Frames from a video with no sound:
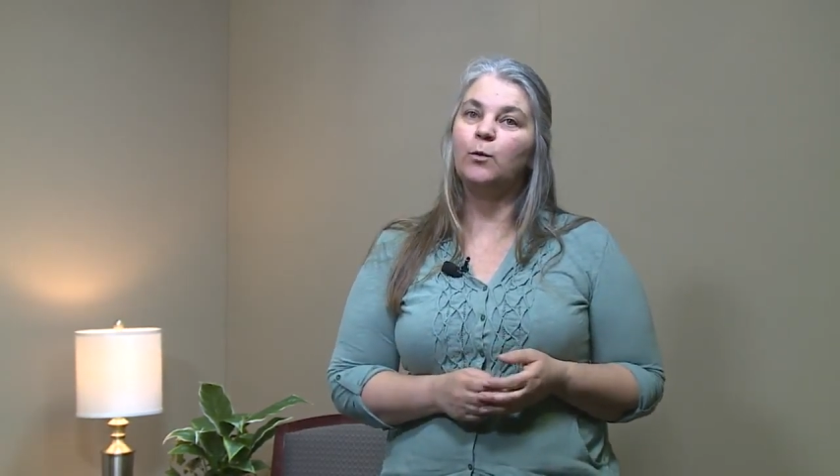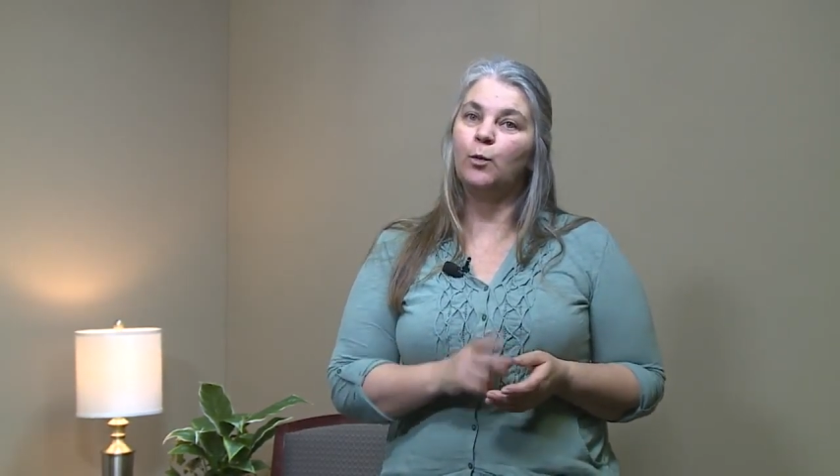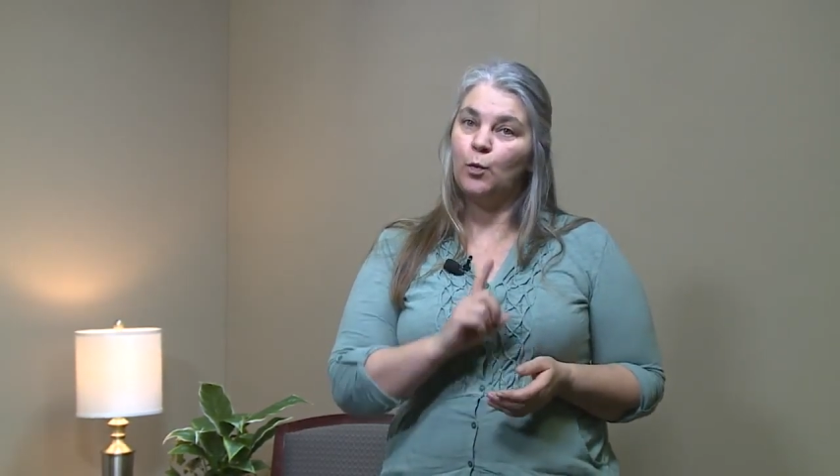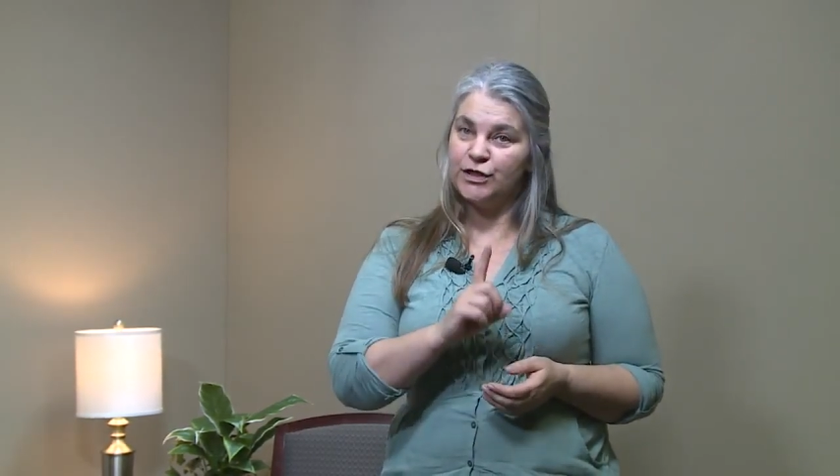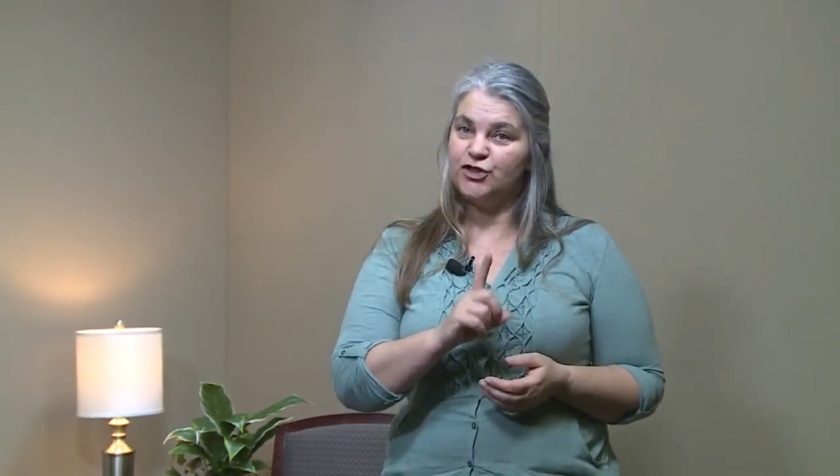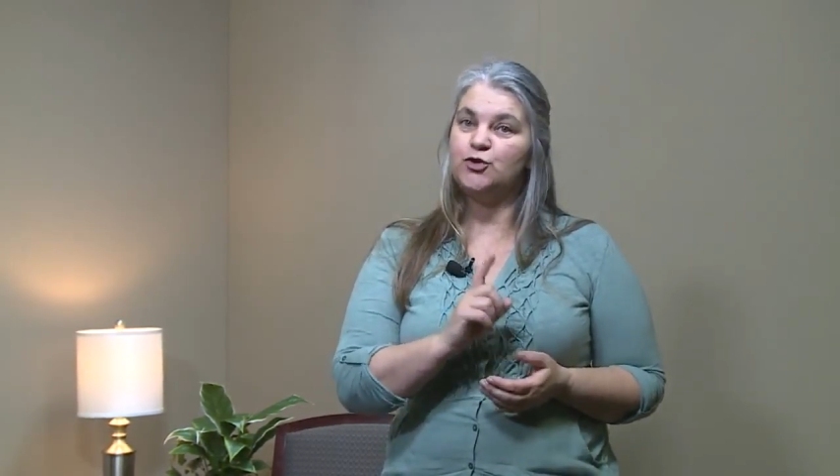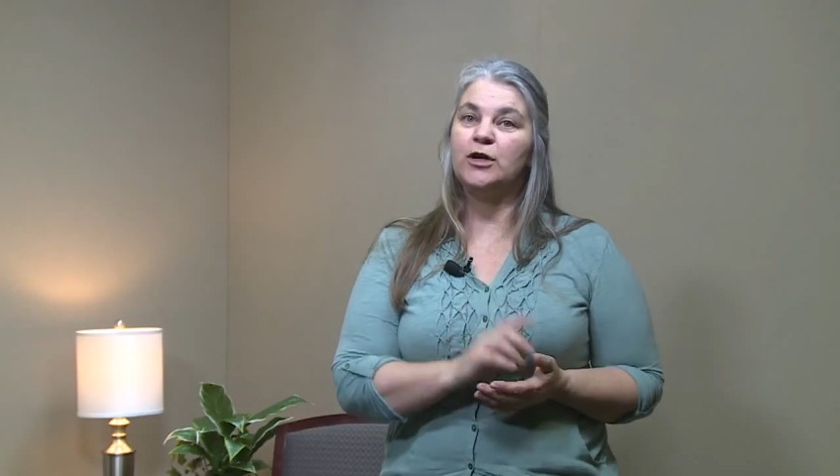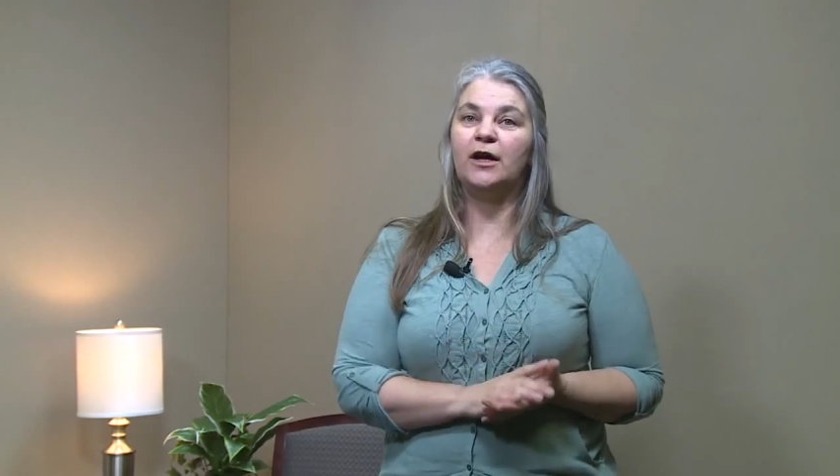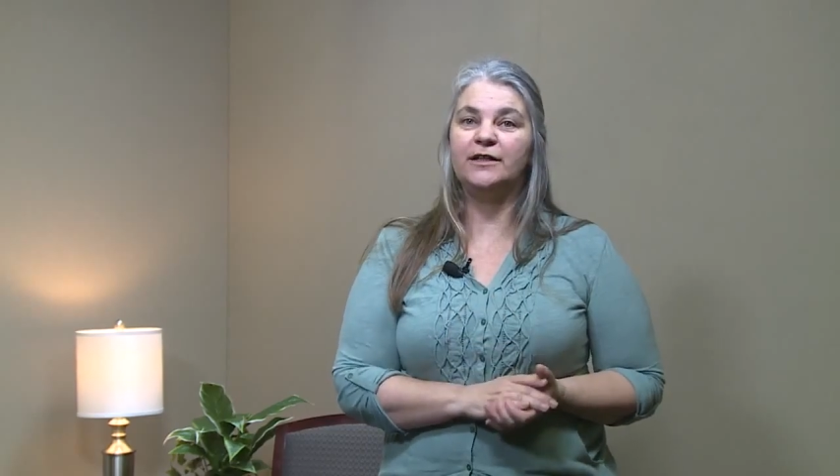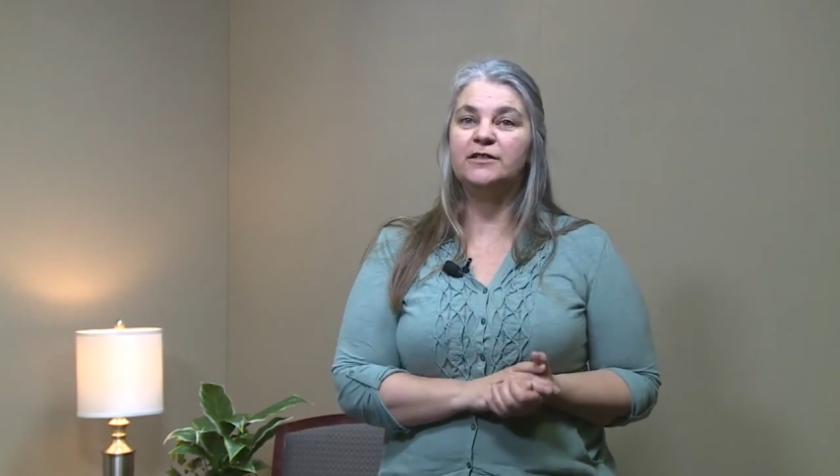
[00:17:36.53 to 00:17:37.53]
once you
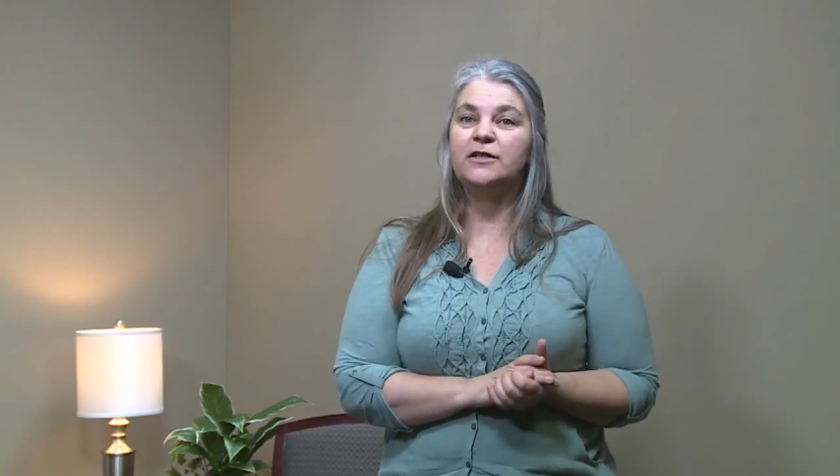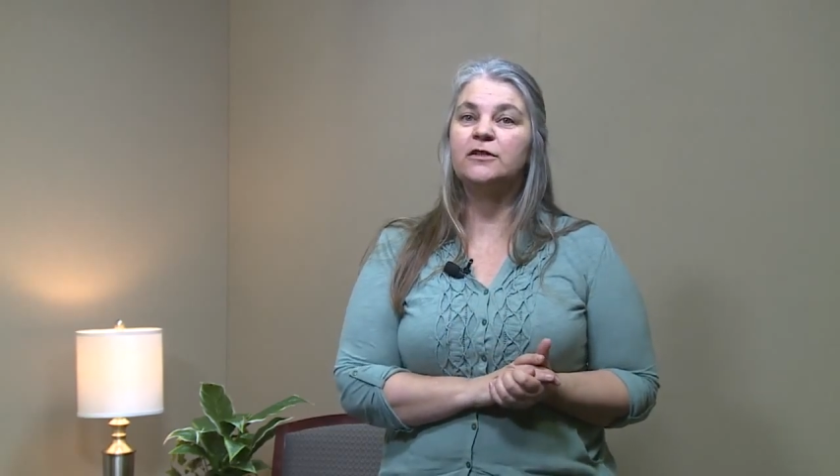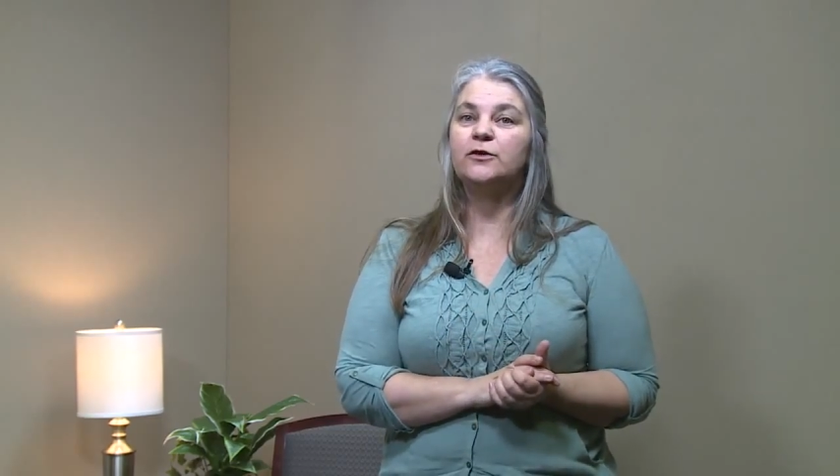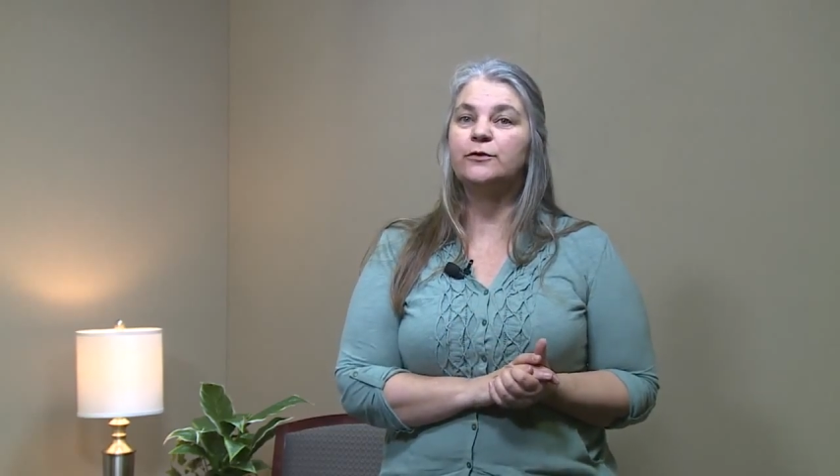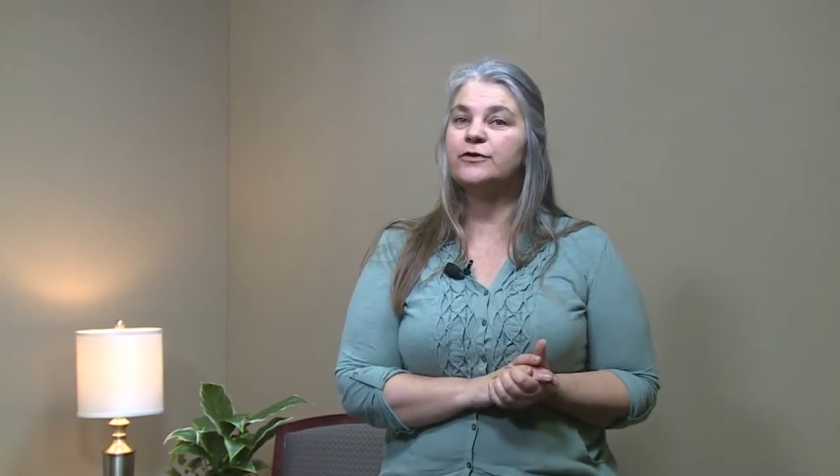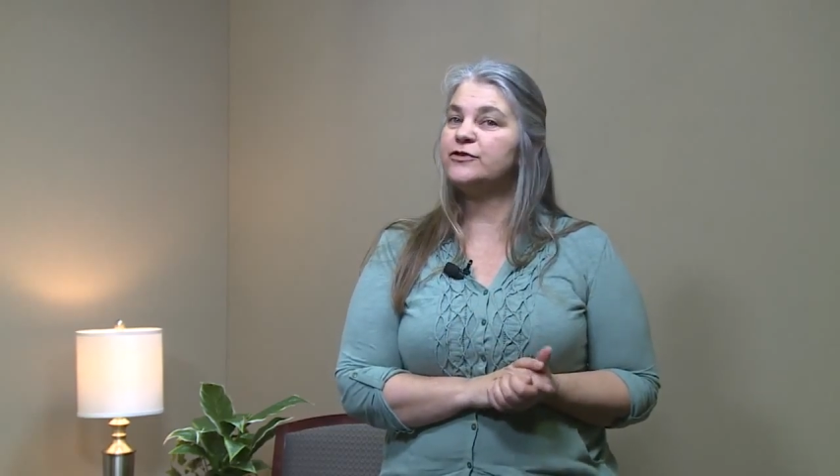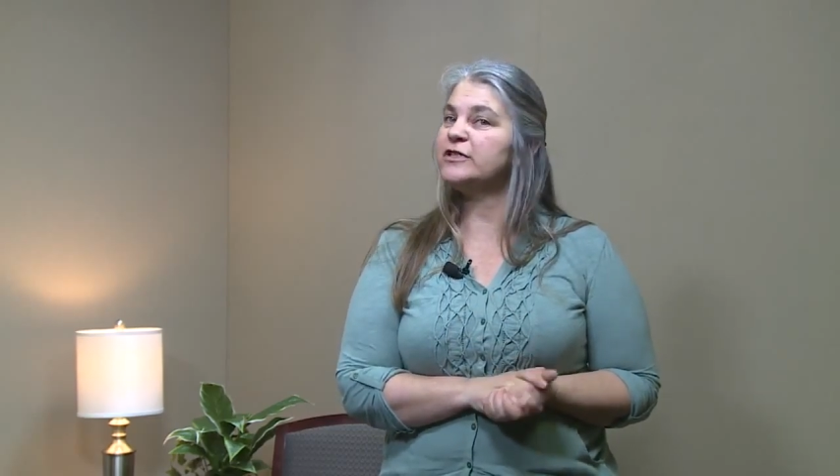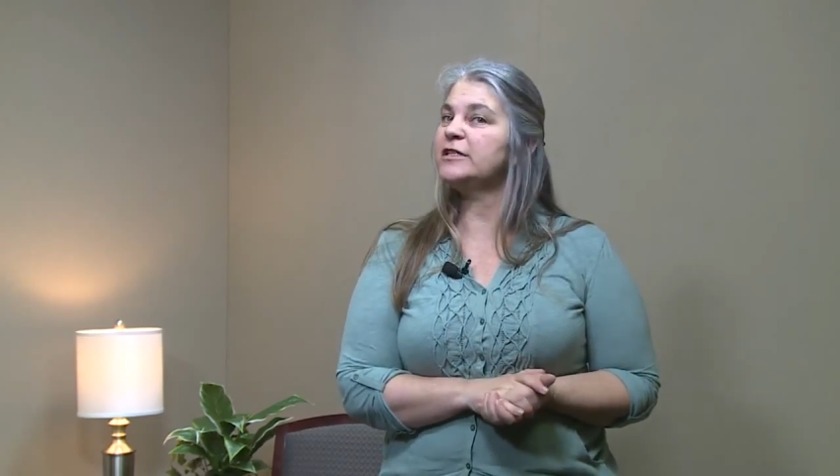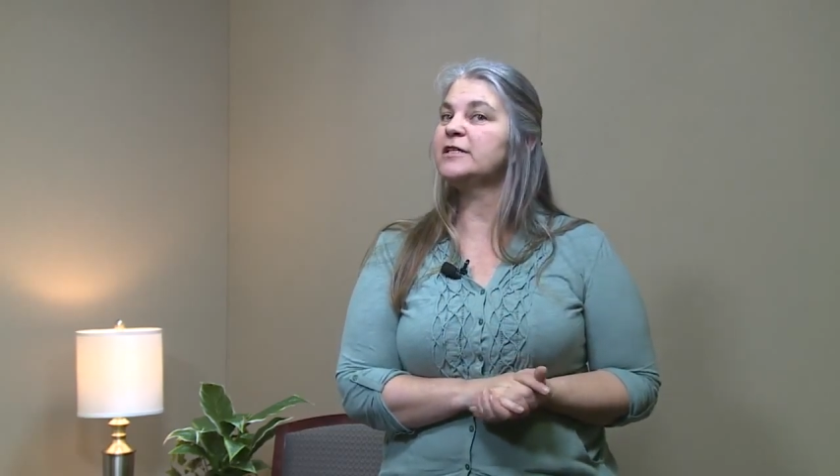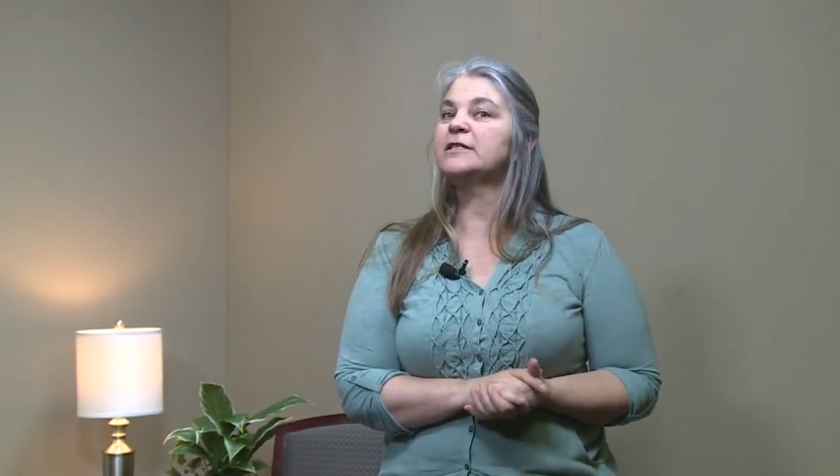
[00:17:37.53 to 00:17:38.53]
got into the northern
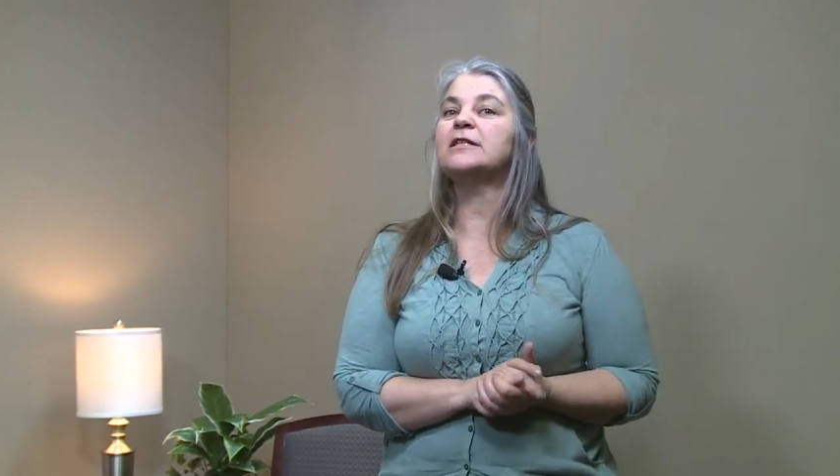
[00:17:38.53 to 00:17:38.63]
states,